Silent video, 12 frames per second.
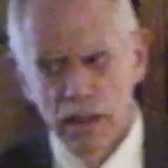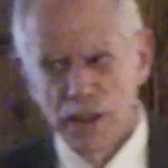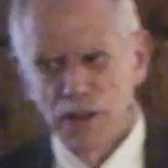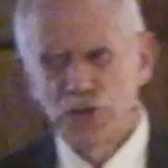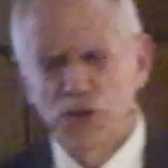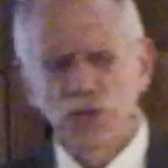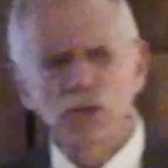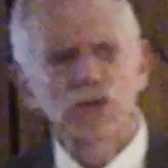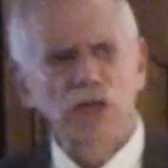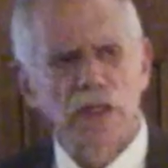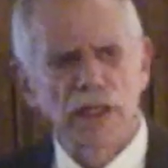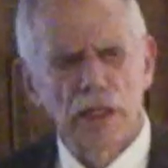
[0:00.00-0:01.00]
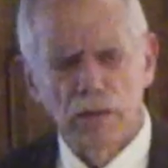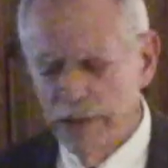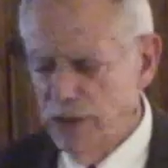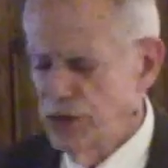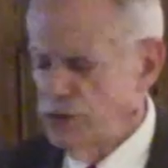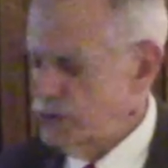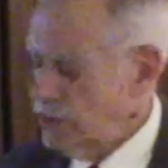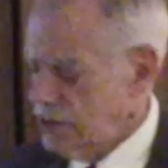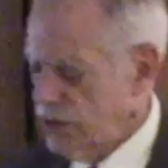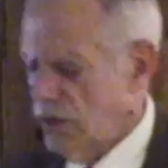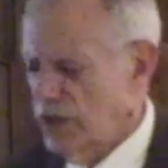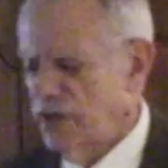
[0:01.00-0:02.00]
The Jews on the, the Jews,
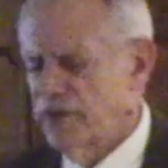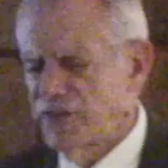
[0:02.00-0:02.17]
sorry, the